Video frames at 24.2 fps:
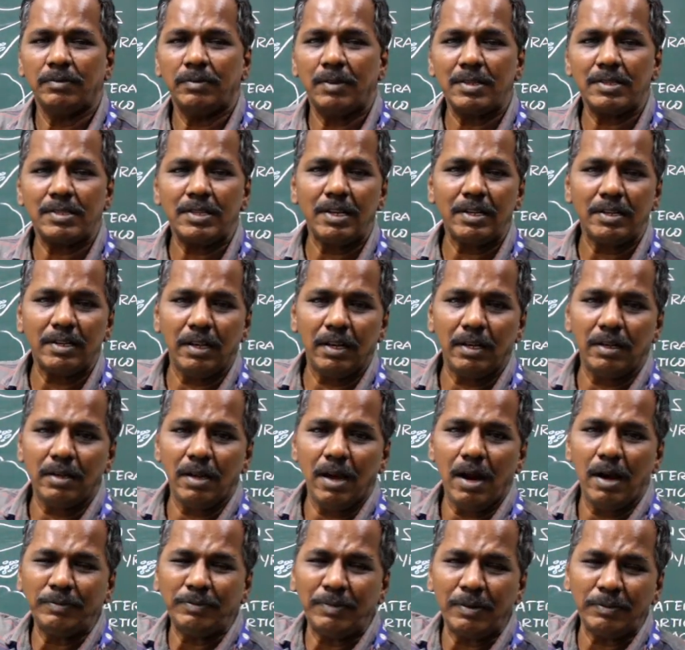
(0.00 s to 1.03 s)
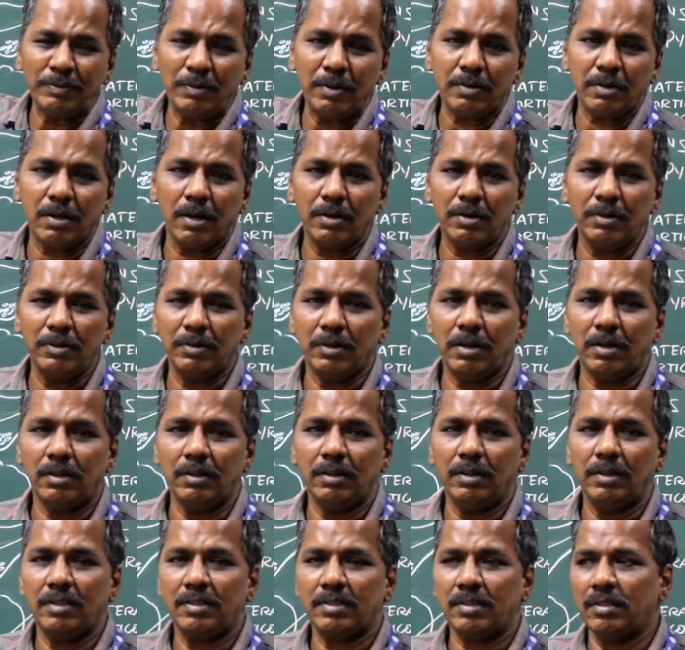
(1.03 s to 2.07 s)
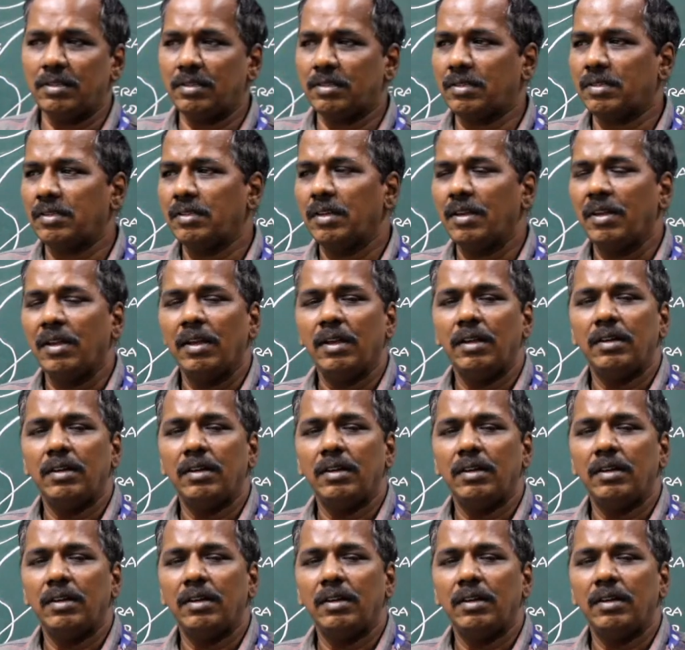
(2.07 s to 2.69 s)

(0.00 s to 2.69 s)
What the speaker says: present in upper motor neuron lesions.